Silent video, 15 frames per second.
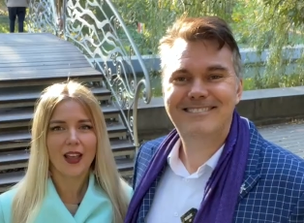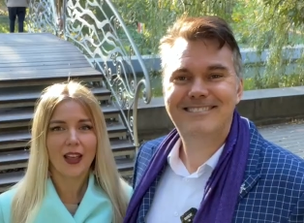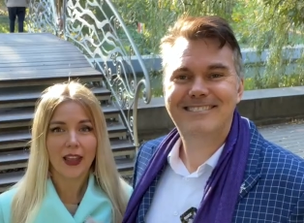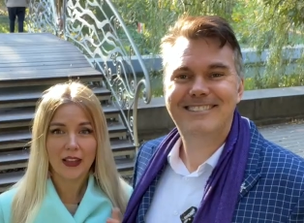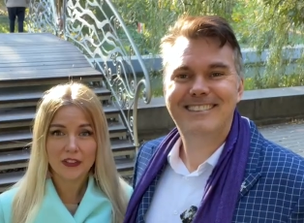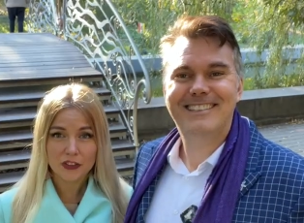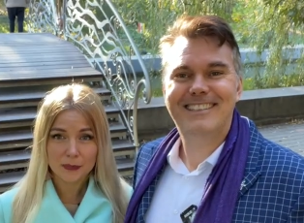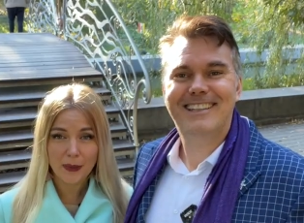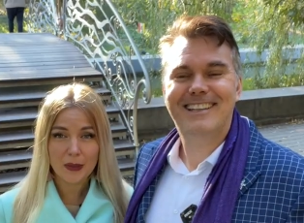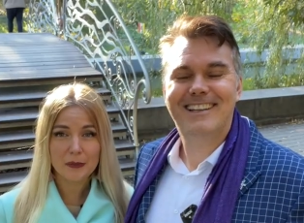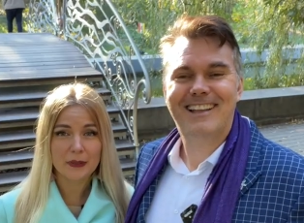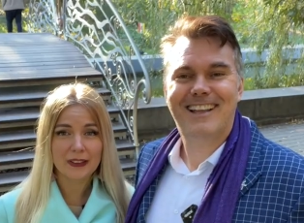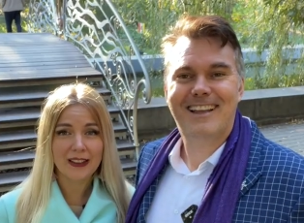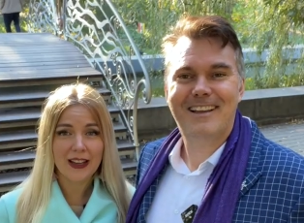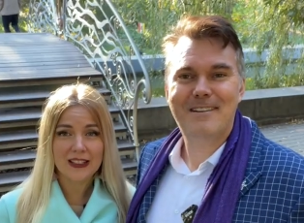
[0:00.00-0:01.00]
Speaker 1: And
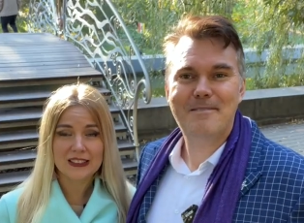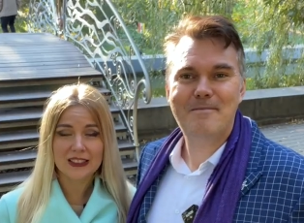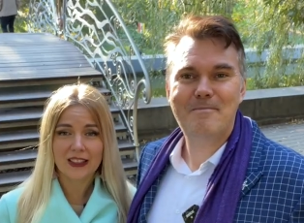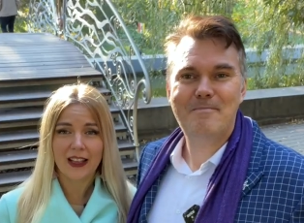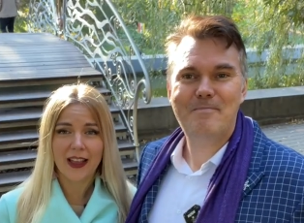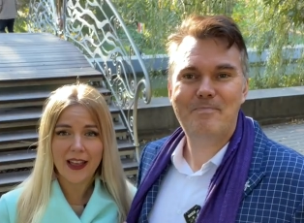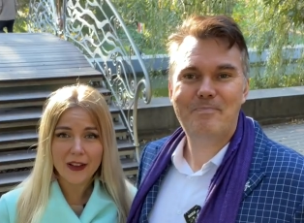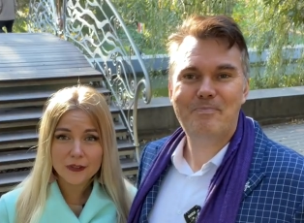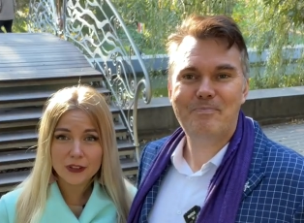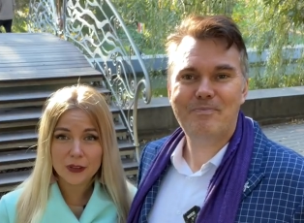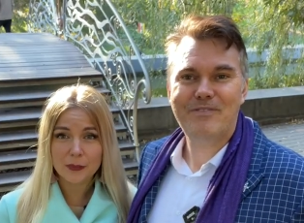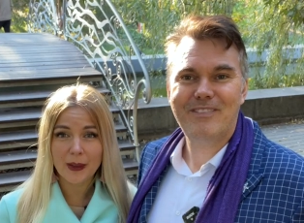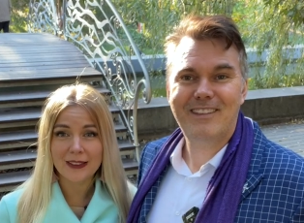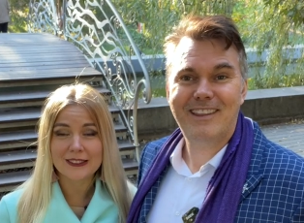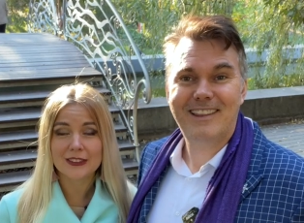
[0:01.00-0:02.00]
remember, guys,
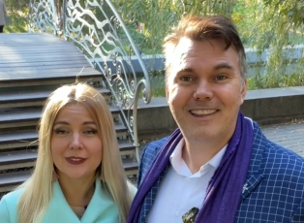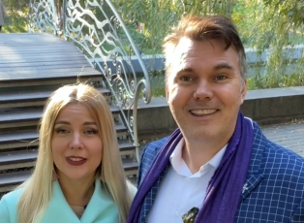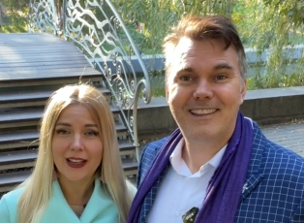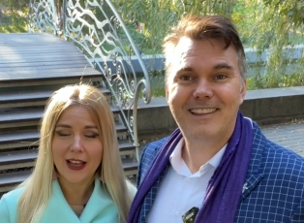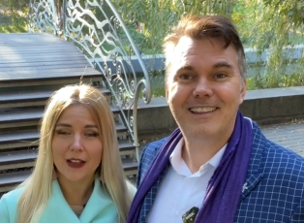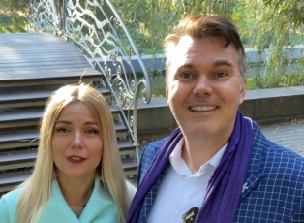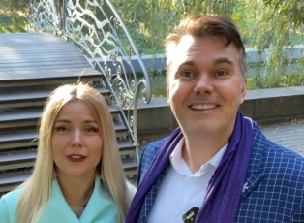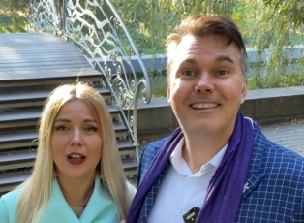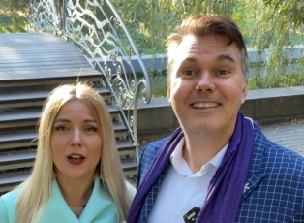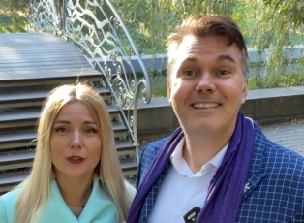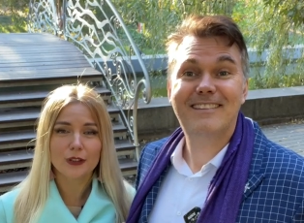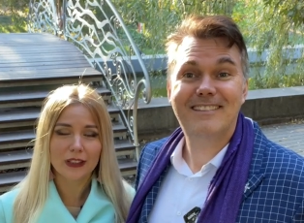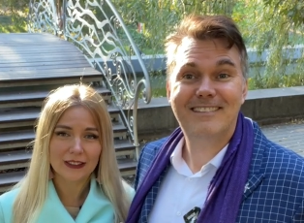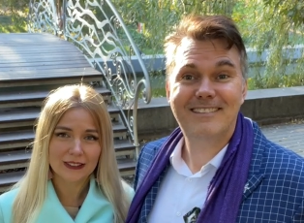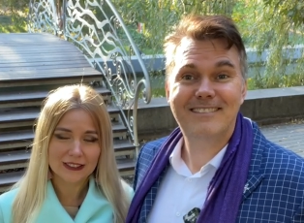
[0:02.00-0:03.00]
every month we have
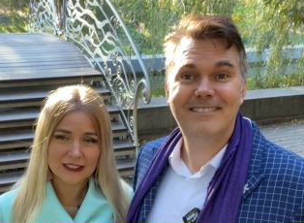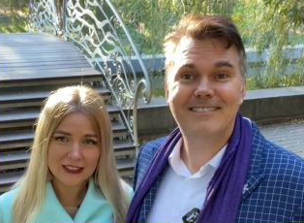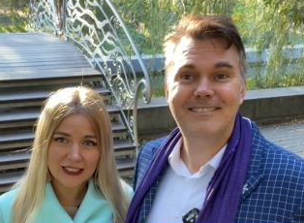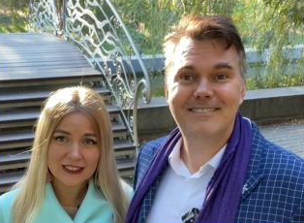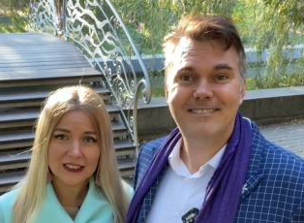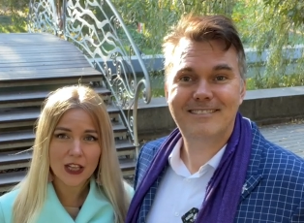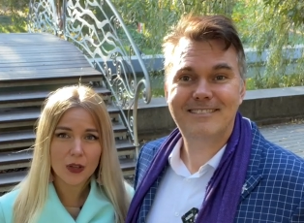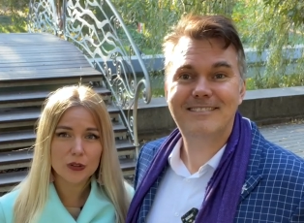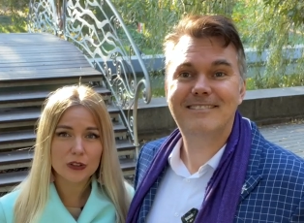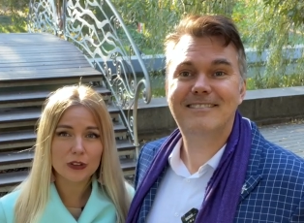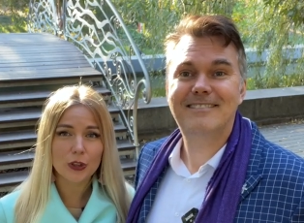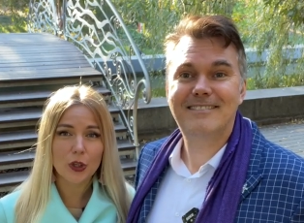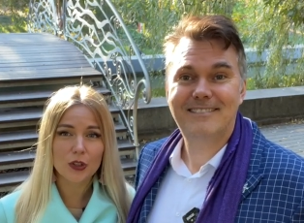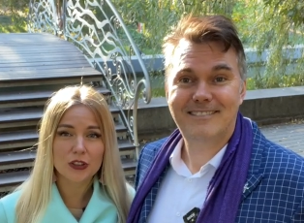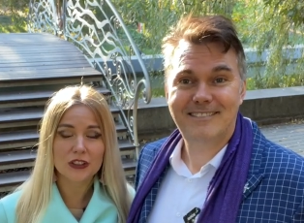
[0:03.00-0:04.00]
our
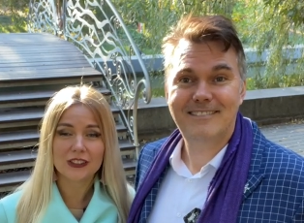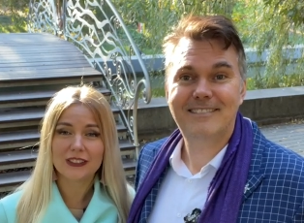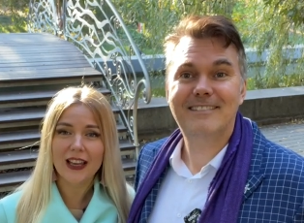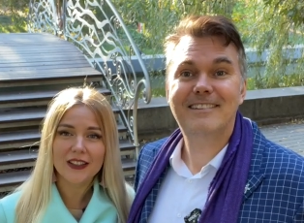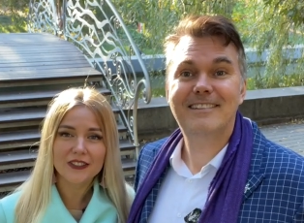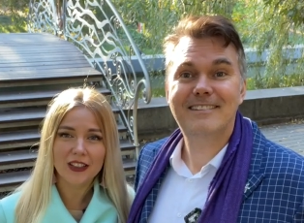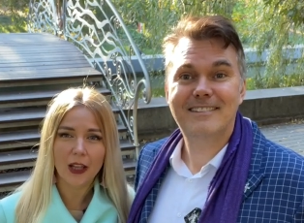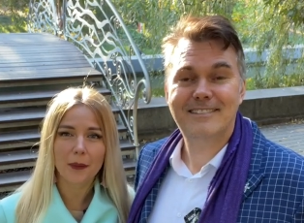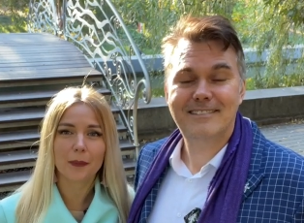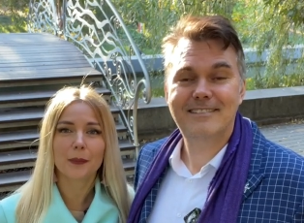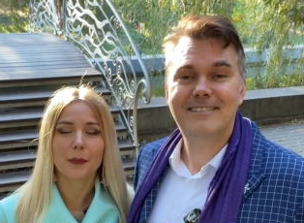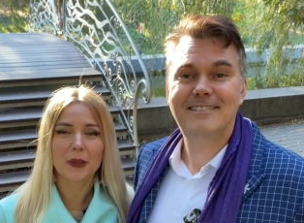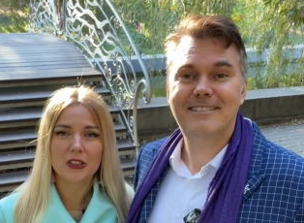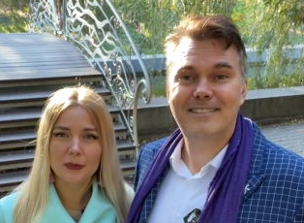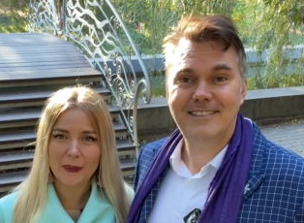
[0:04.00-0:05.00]
$10,000 lifetime
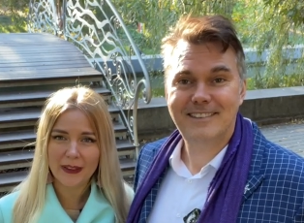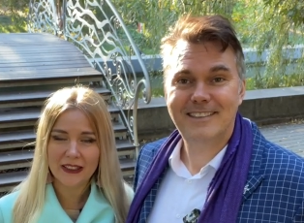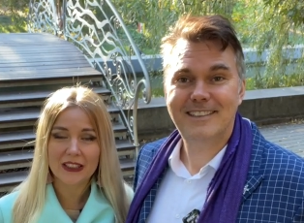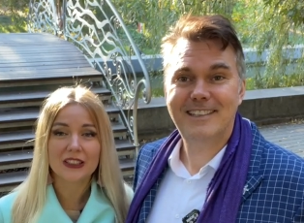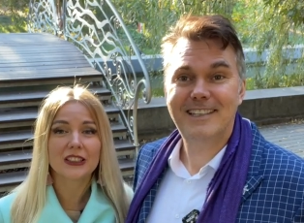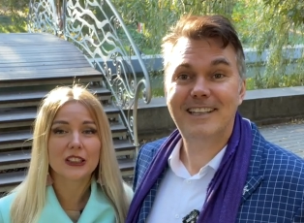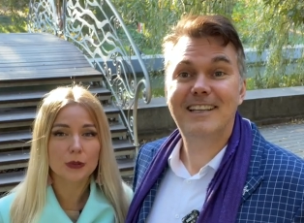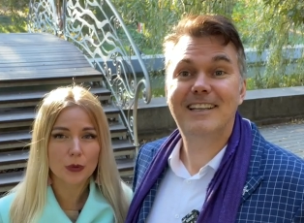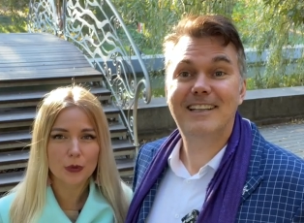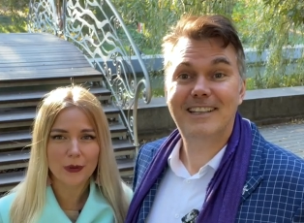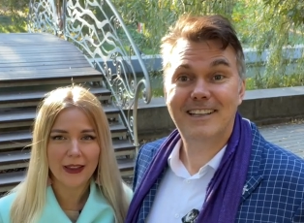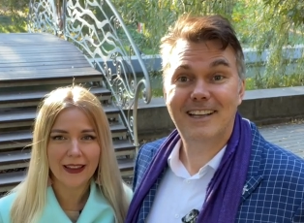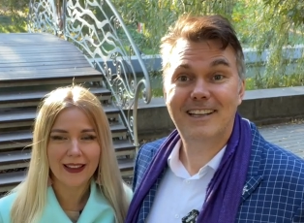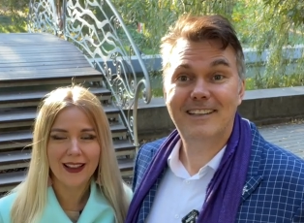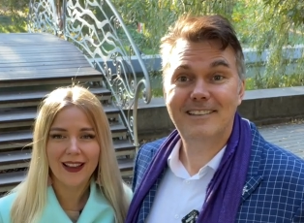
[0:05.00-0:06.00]
matchmaking
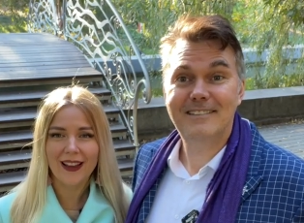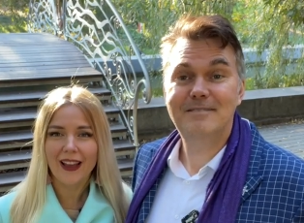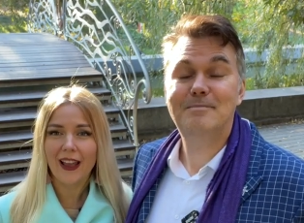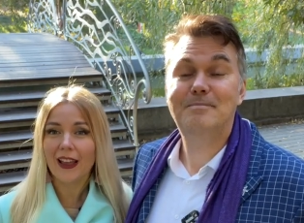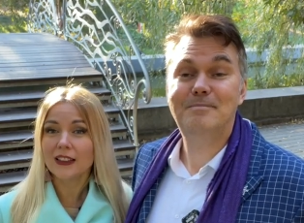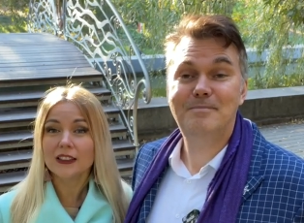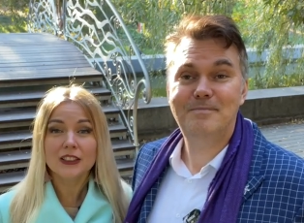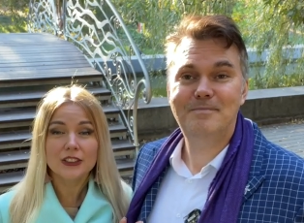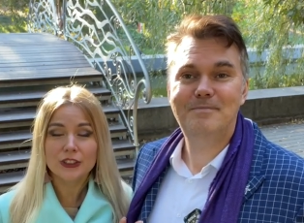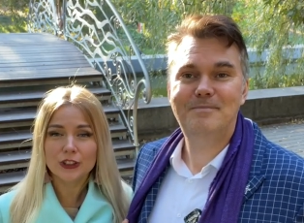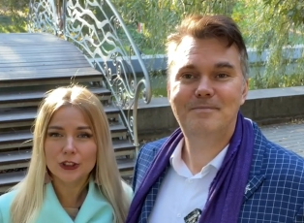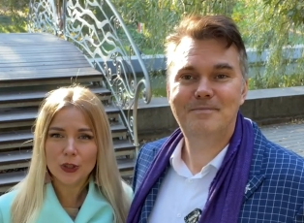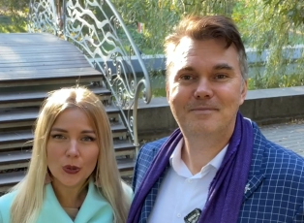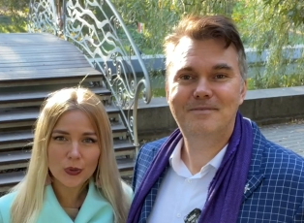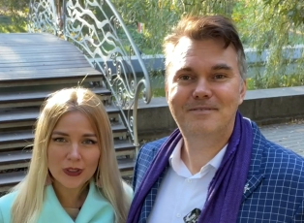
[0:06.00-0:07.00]
giveaway. And it's
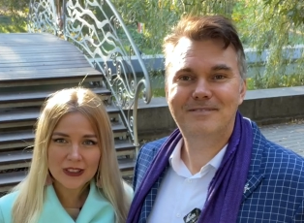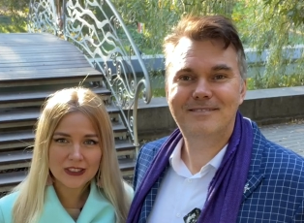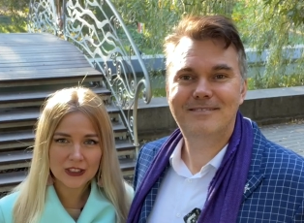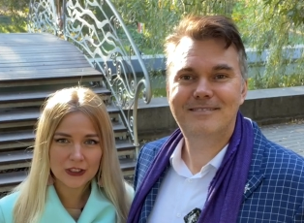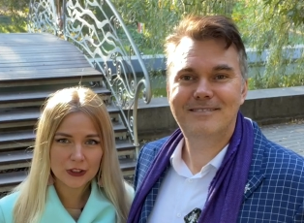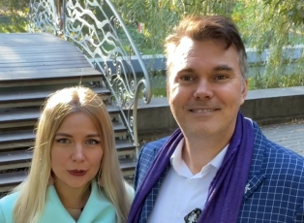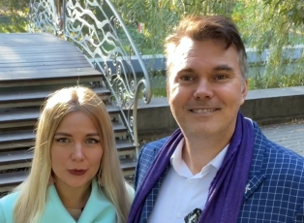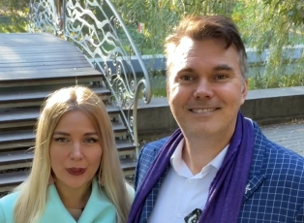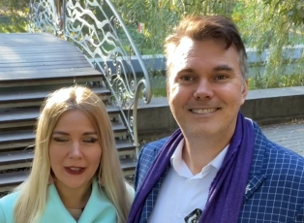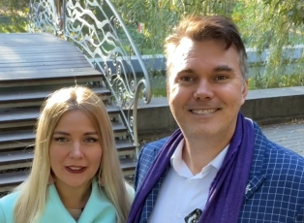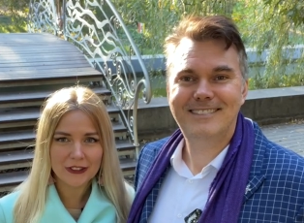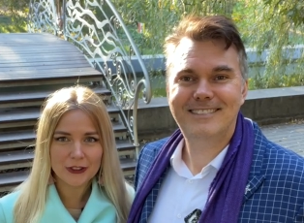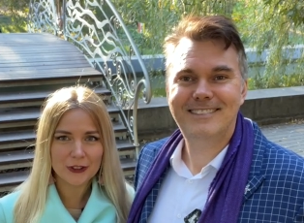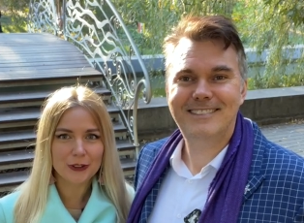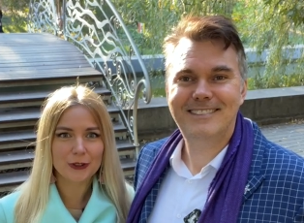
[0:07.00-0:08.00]
so easy to
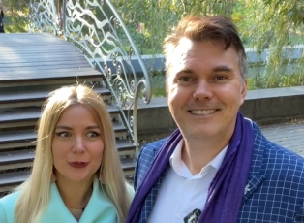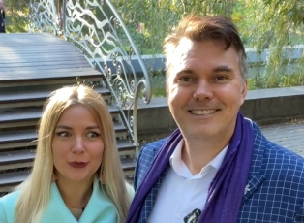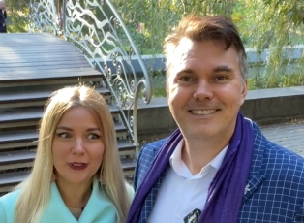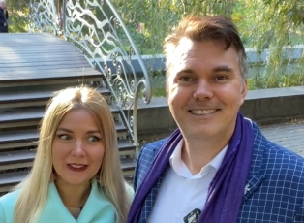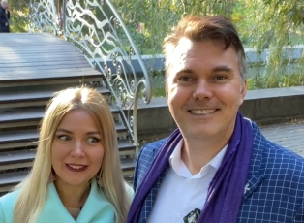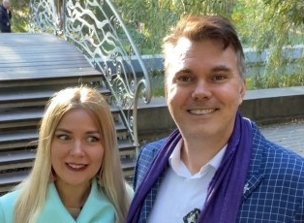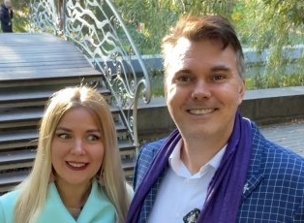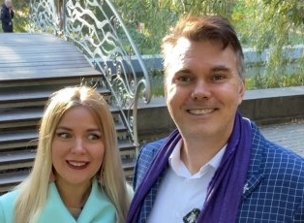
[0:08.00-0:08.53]
enter to win.